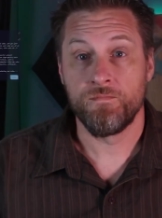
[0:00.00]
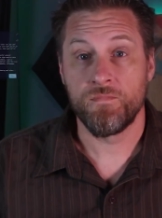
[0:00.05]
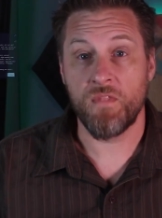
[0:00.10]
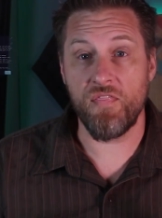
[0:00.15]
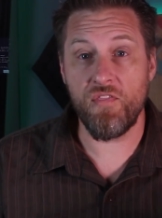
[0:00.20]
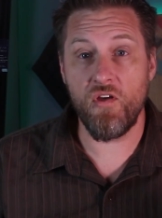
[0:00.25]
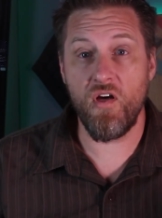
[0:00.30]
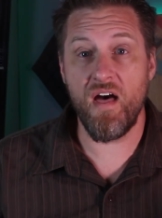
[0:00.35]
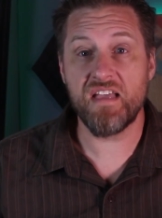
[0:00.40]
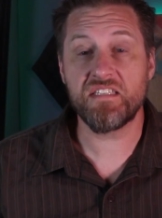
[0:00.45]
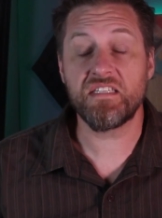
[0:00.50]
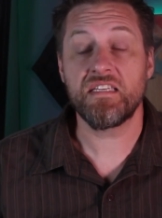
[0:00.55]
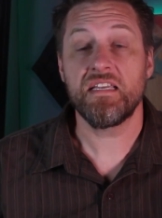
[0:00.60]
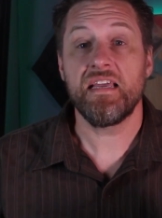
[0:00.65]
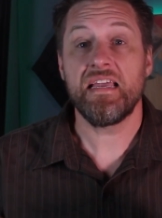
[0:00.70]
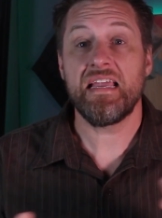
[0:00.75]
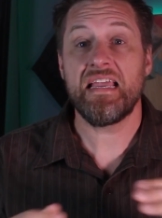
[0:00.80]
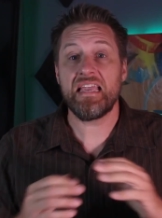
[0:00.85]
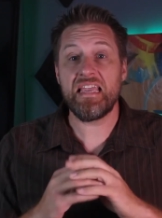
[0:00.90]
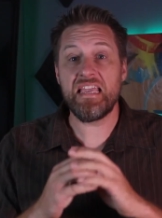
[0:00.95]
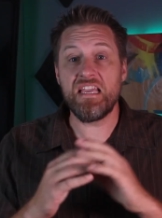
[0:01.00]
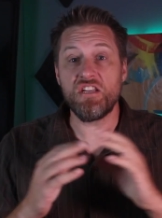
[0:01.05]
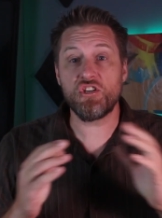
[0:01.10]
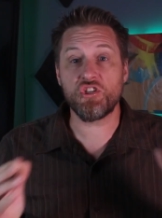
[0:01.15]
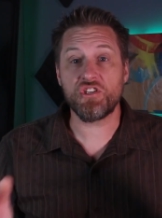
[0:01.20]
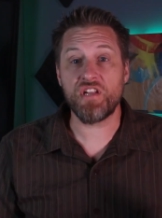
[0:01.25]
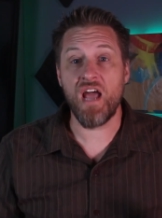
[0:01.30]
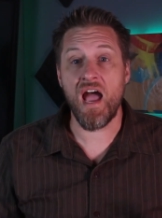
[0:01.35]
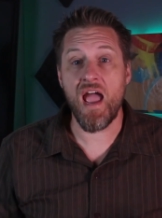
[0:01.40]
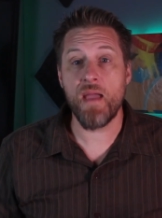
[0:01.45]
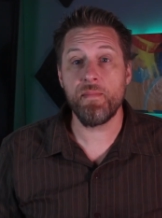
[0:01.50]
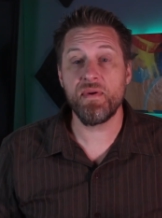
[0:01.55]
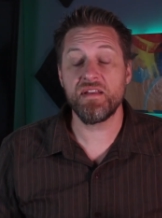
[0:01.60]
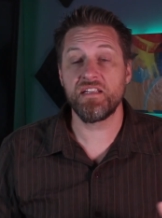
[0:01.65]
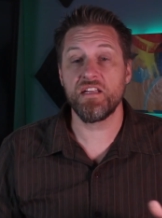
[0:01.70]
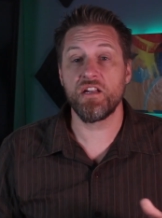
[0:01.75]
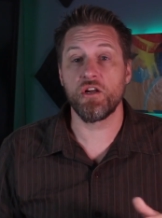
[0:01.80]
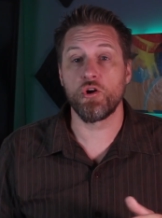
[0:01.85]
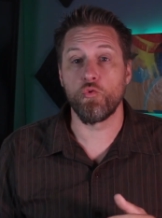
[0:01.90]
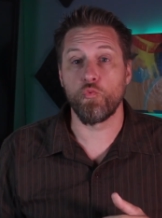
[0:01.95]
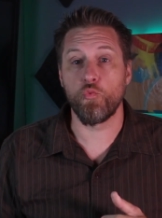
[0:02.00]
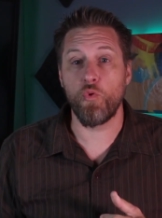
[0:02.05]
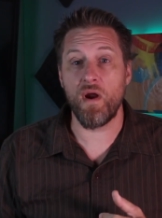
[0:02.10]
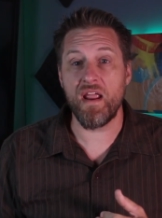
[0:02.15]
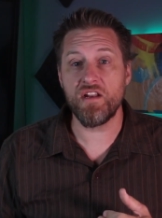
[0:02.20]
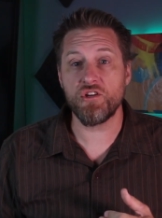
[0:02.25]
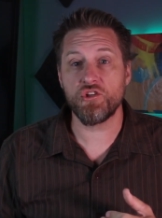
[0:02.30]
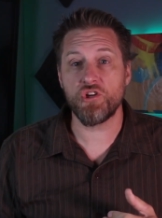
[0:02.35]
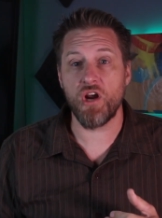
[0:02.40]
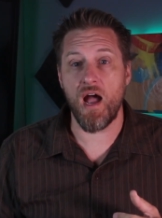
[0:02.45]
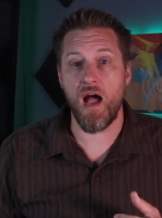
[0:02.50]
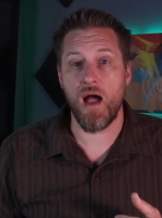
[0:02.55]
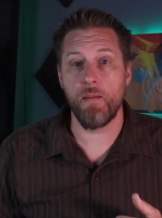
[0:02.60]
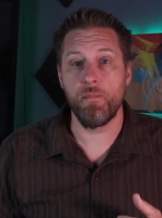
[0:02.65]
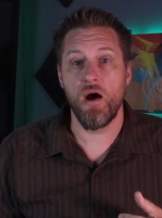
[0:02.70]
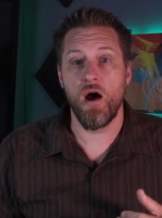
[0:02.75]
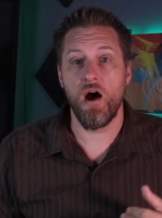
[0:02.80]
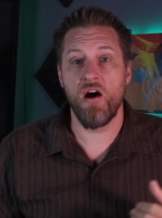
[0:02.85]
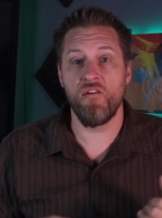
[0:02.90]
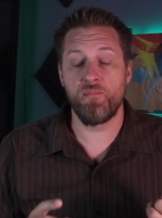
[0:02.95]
Nonetheless, each time it did a great job